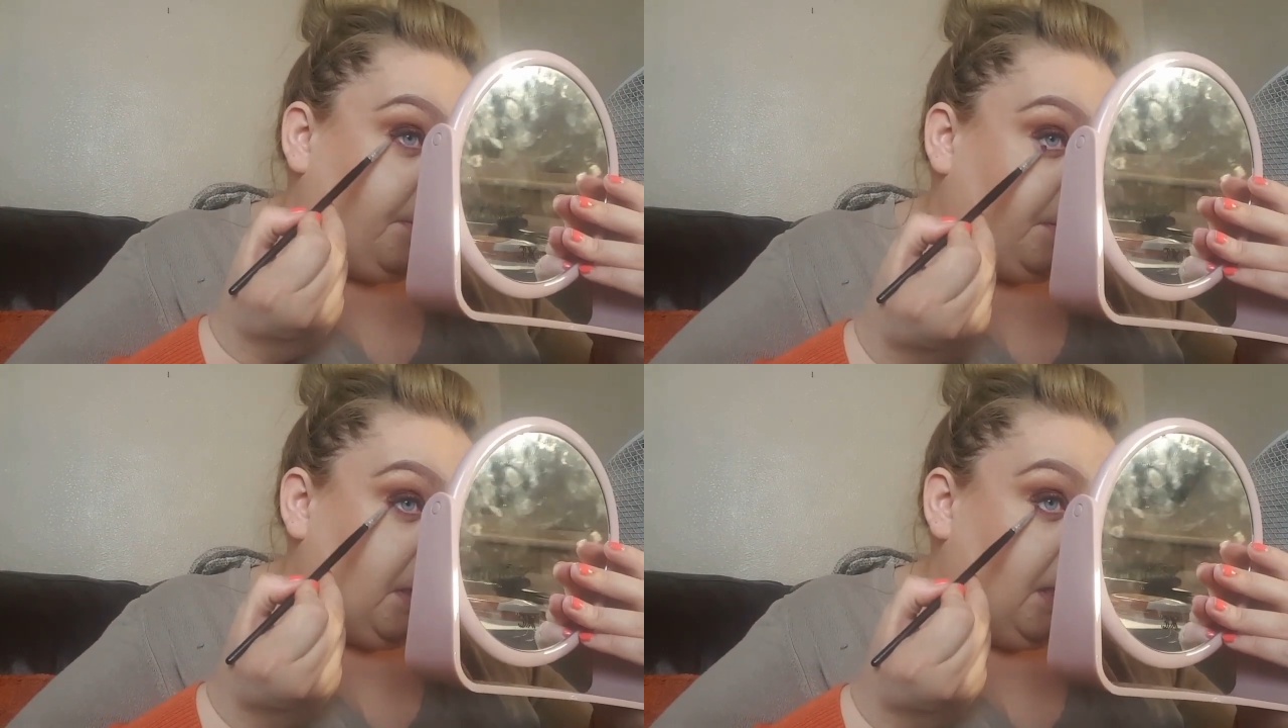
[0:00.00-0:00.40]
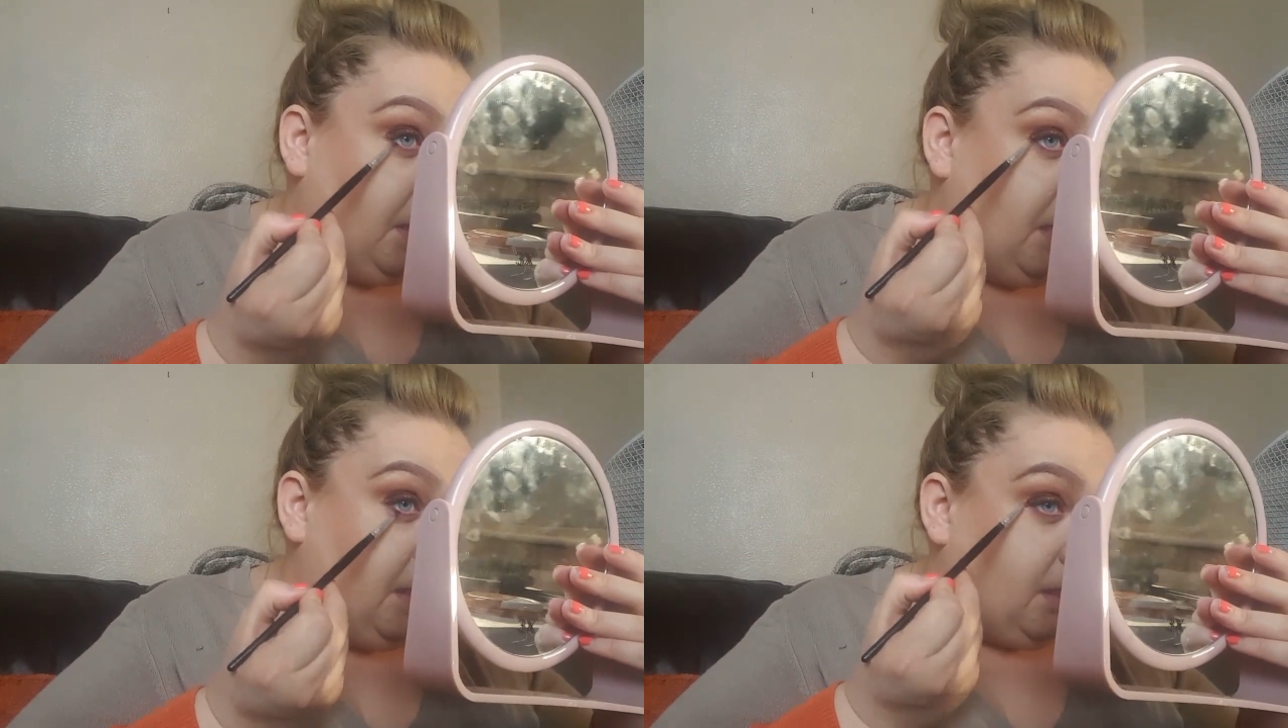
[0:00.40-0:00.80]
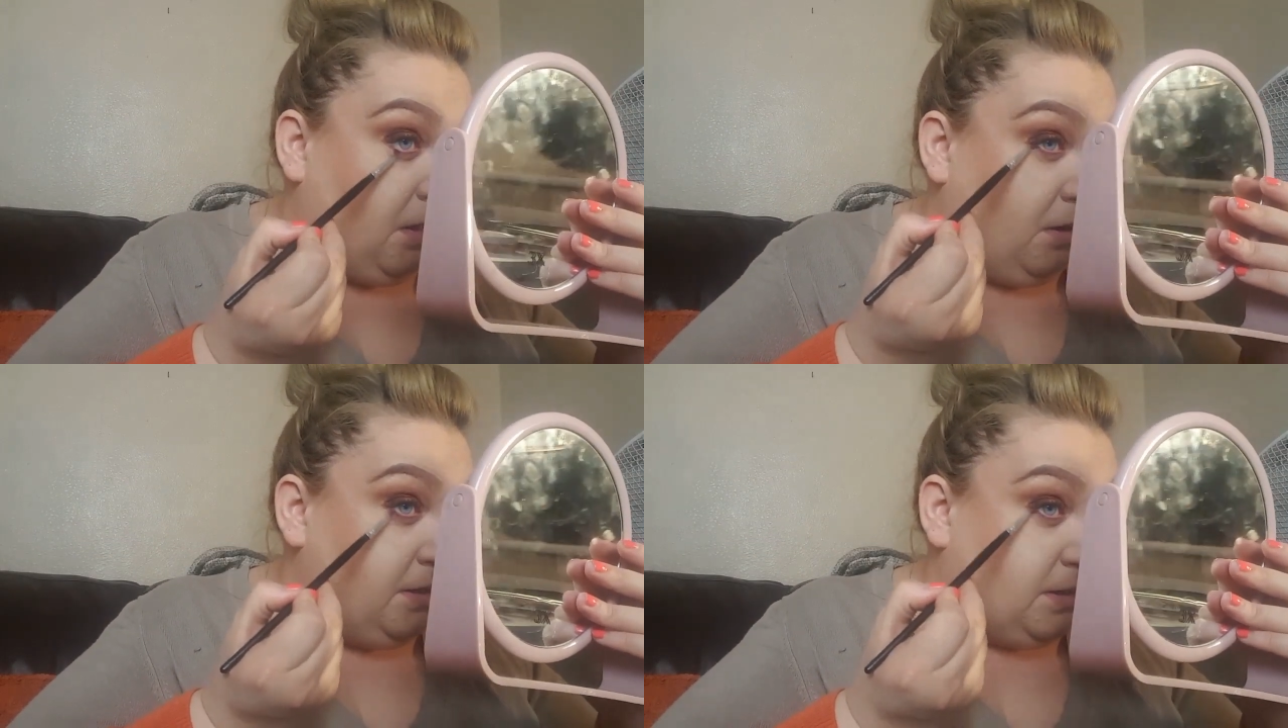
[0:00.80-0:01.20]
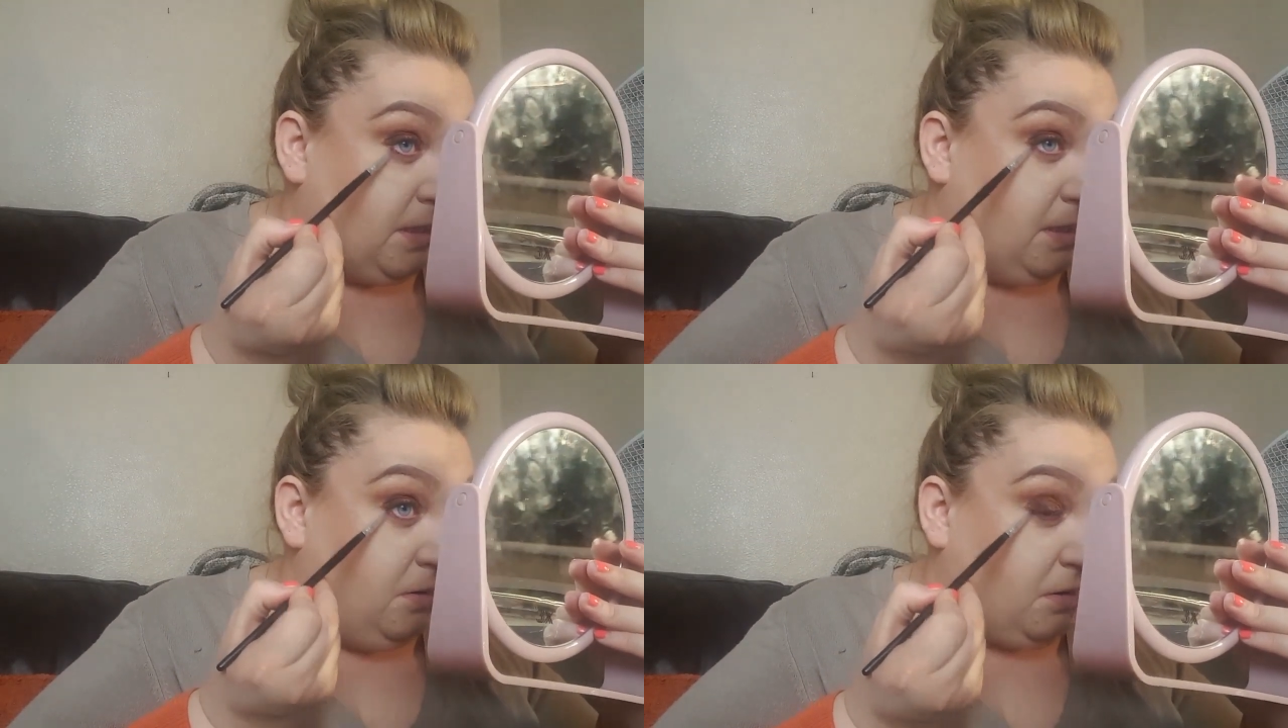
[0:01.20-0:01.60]
I've seen these
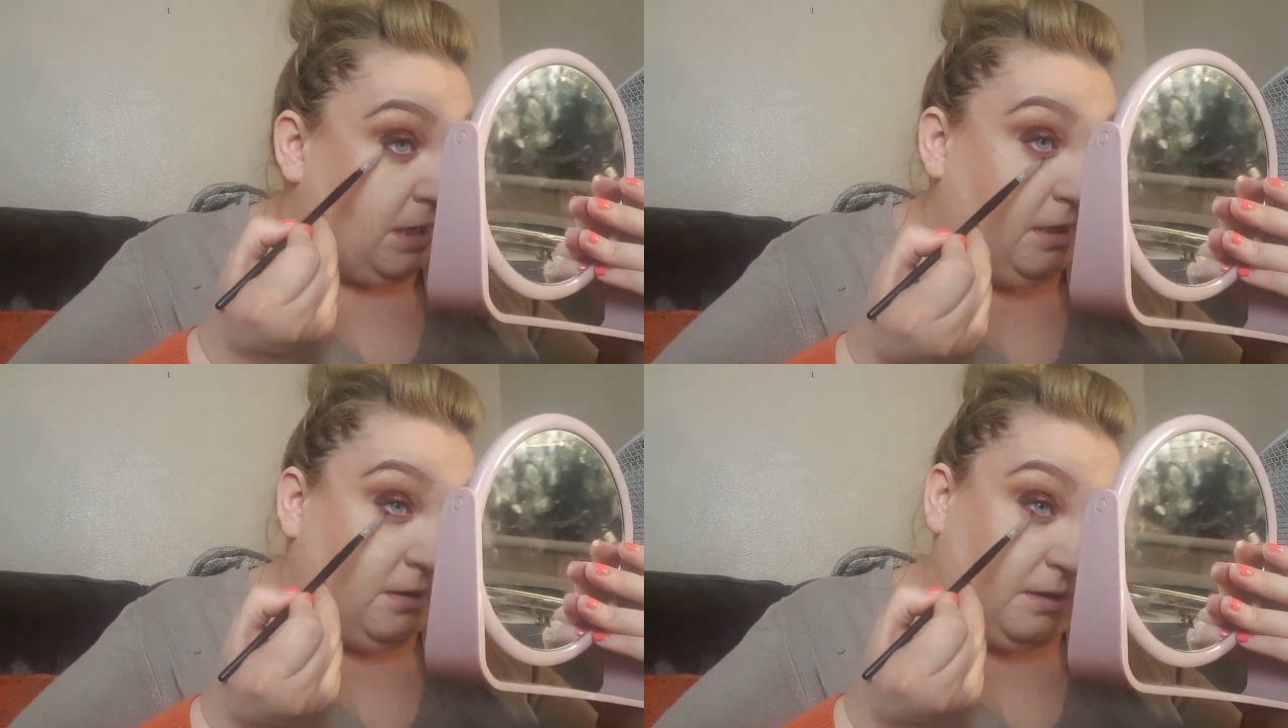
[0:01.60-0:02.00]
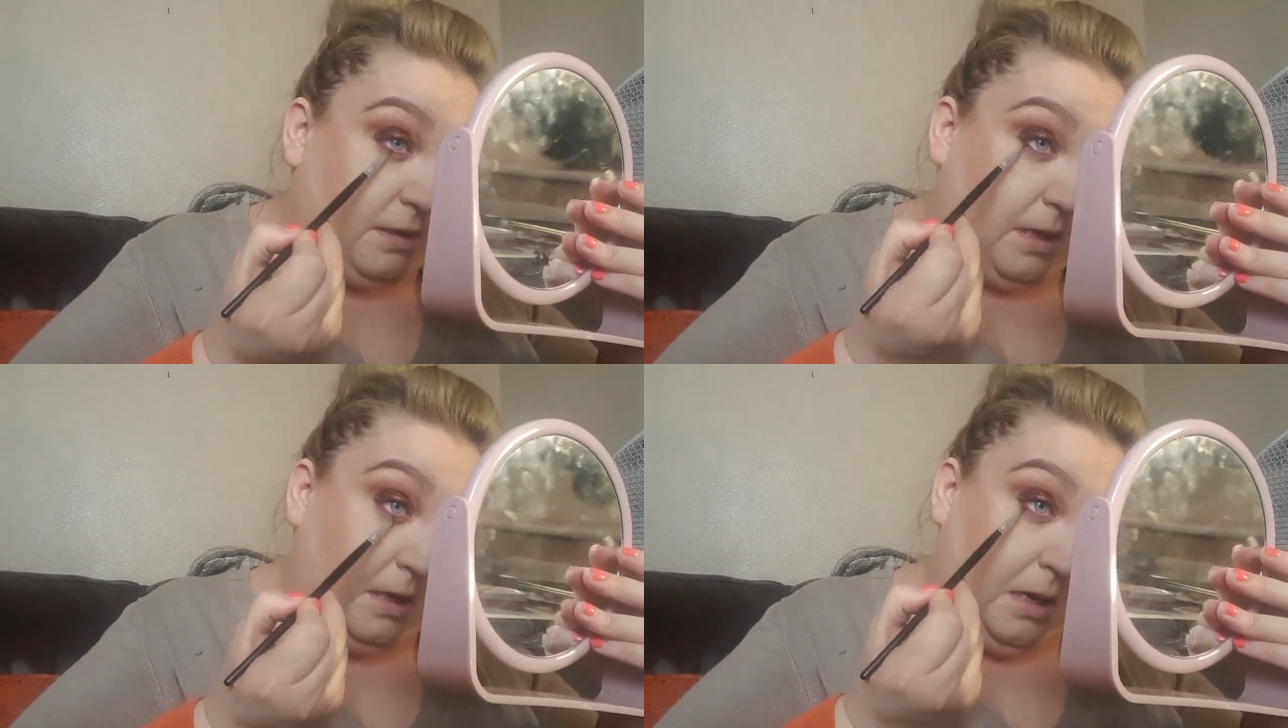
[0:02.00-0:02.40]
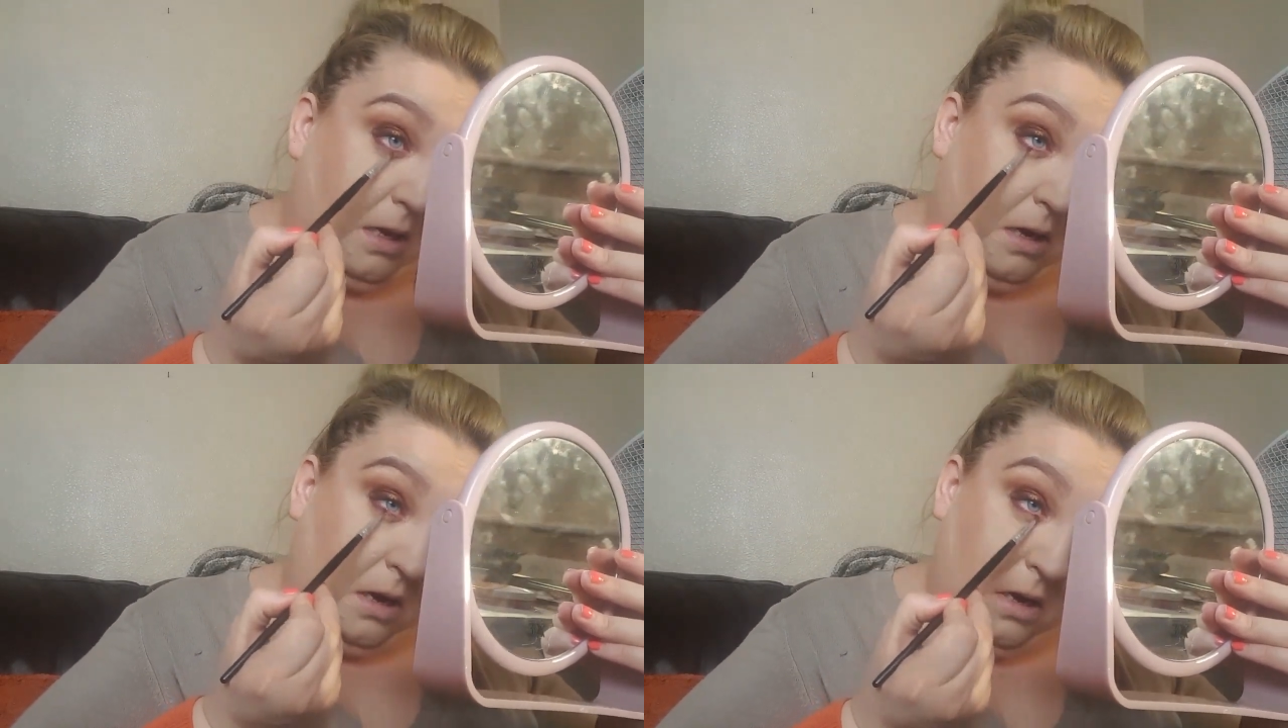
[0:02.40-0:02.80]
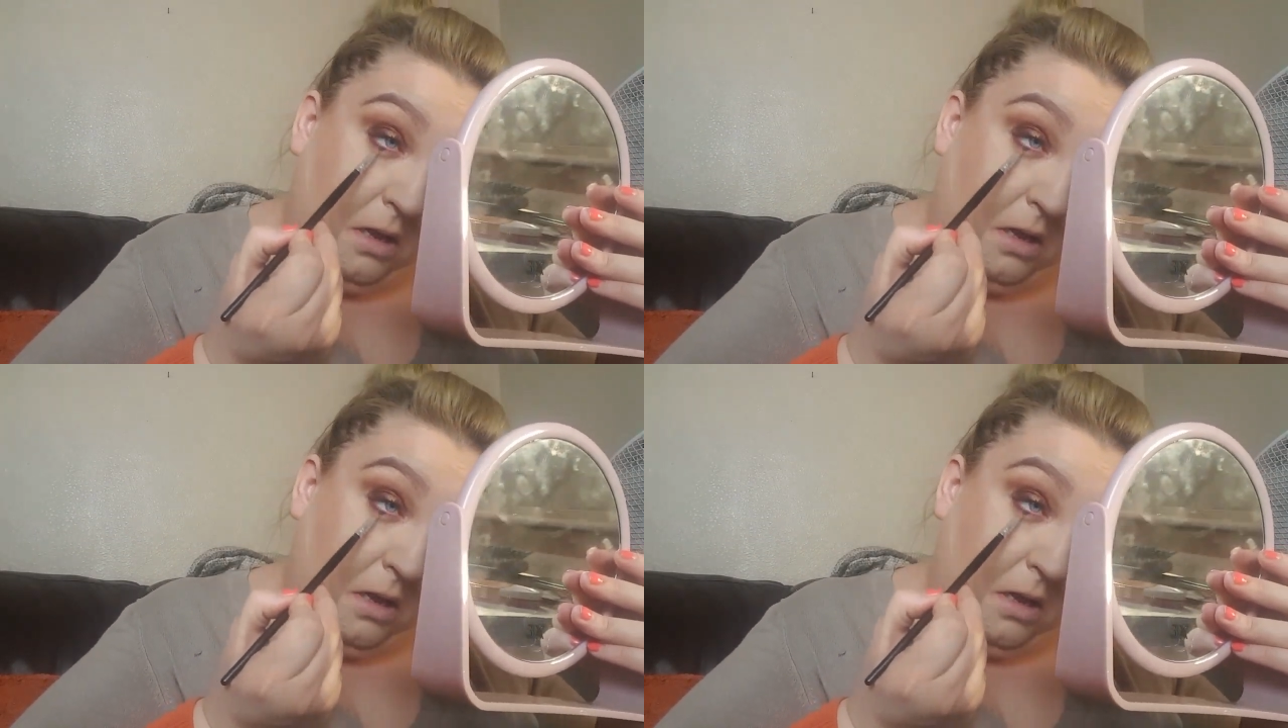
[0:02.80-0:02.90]
lines and they look insane.